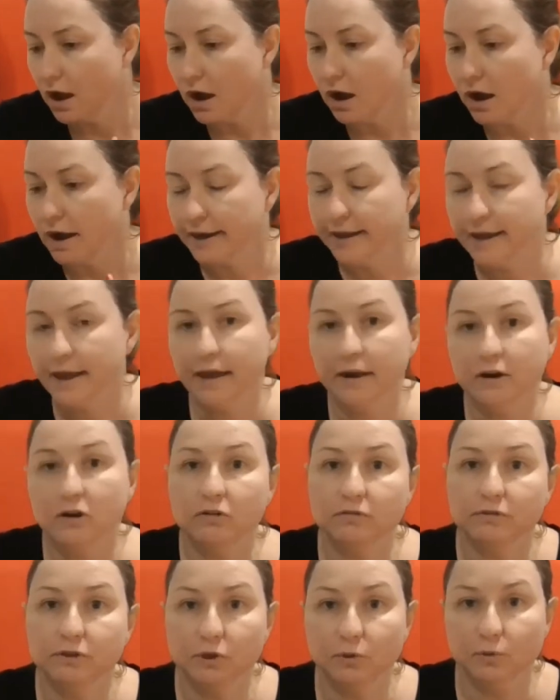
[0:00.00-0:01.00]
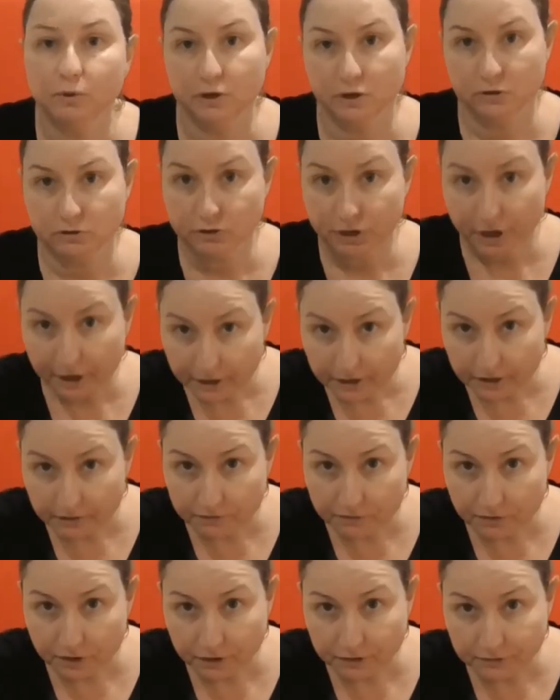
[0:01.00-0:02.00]
I can offer you an
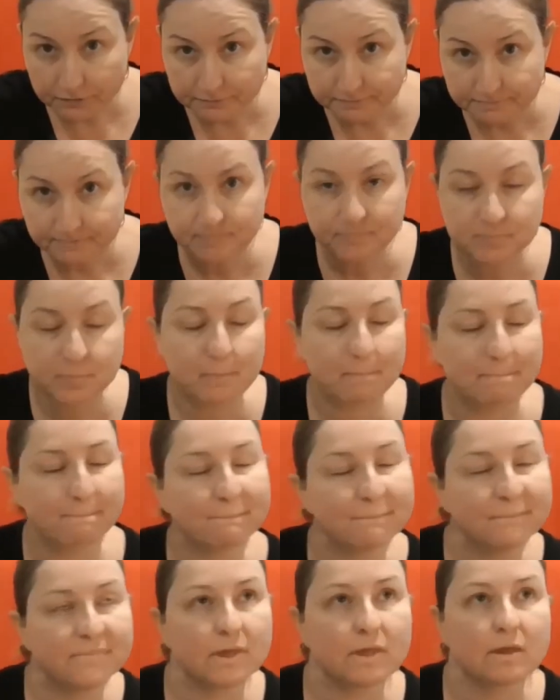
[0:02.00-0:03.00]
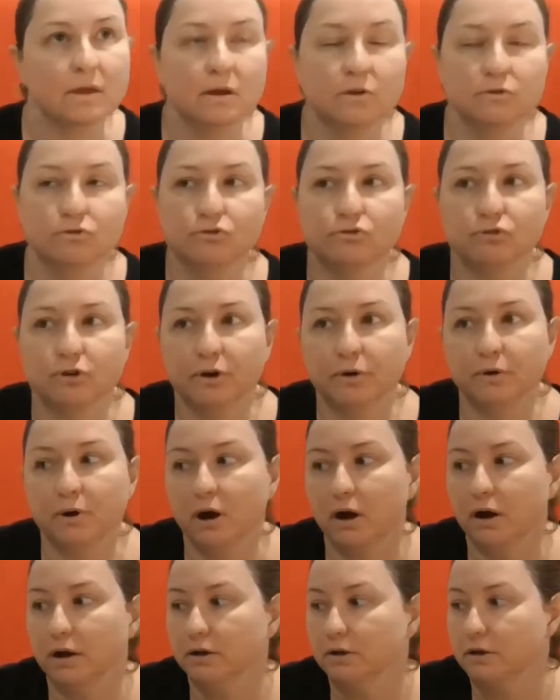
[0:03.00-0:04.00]
alternative though. So
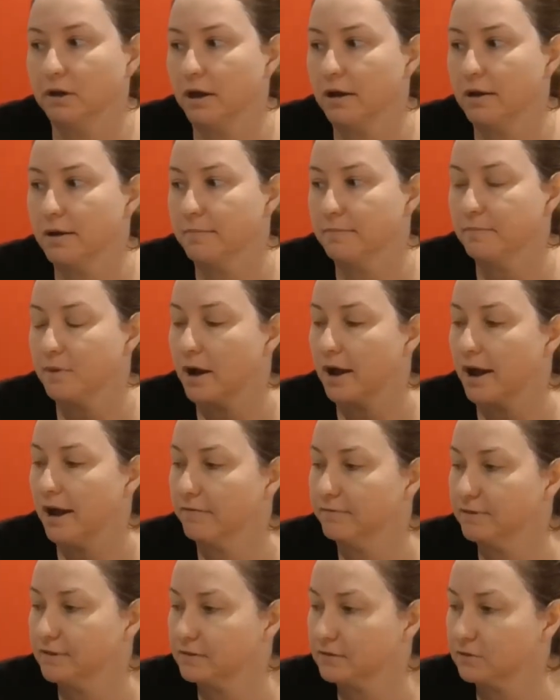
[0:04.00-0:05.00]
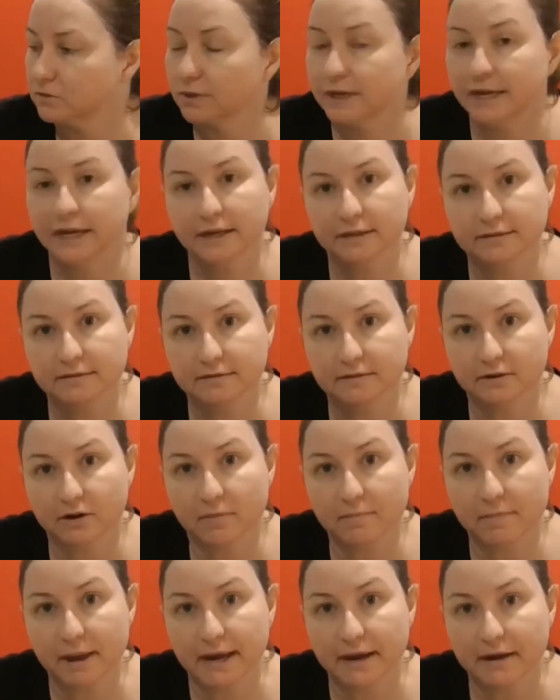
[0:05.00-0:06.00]
I have these little kits that
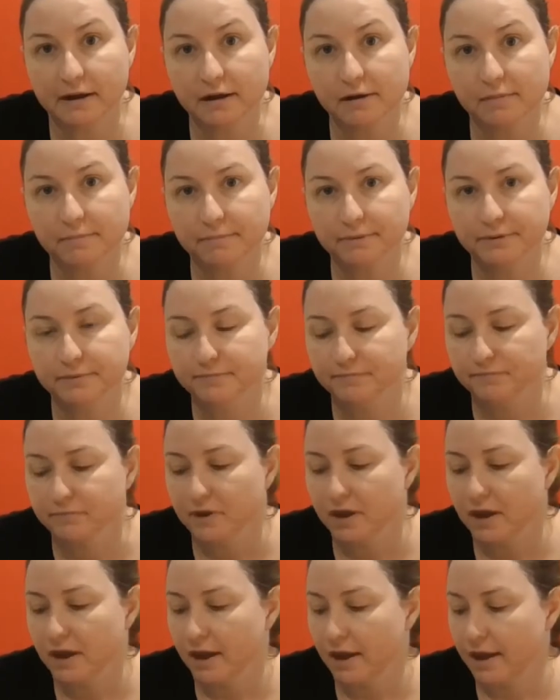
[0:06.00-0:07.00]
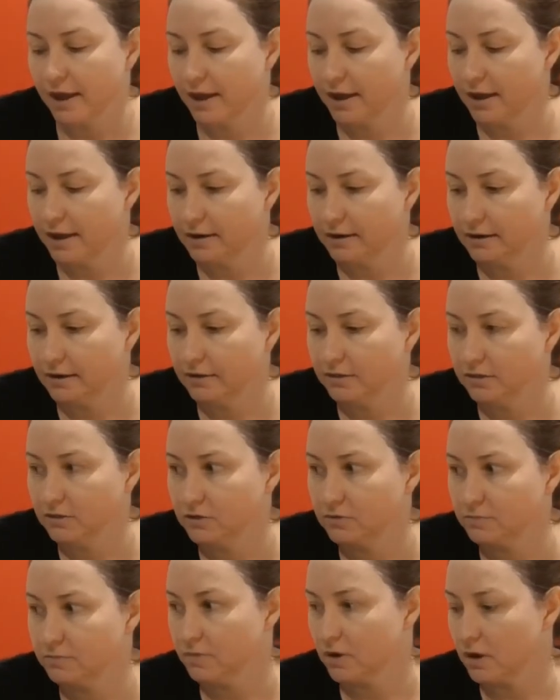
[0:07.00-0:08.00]
I make up, and in
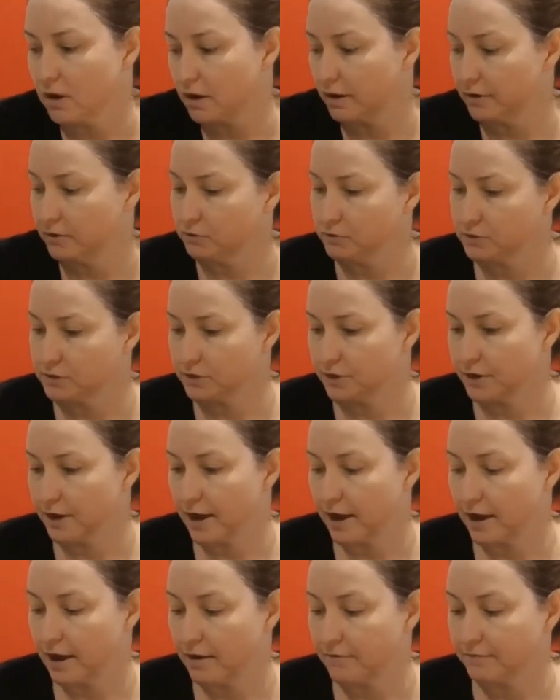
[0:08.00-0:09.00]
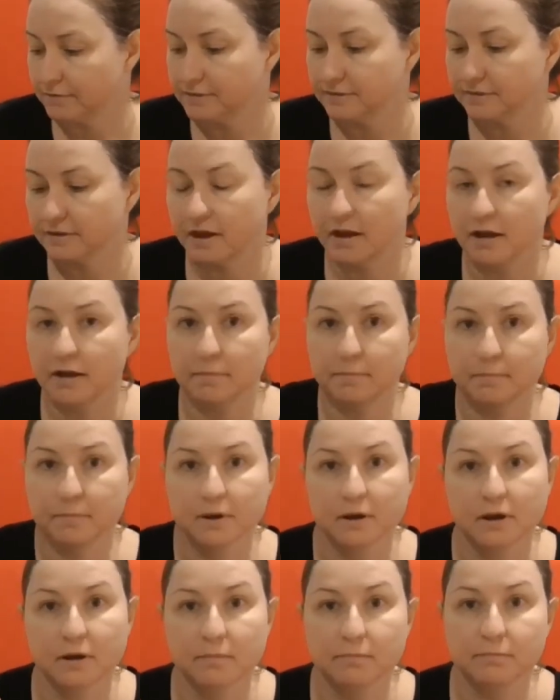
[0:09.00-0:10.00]
them I also have some
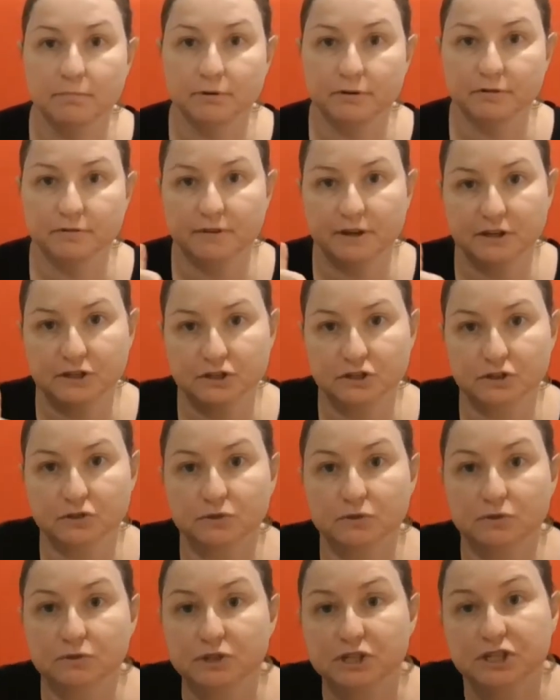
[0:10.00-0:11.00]
professional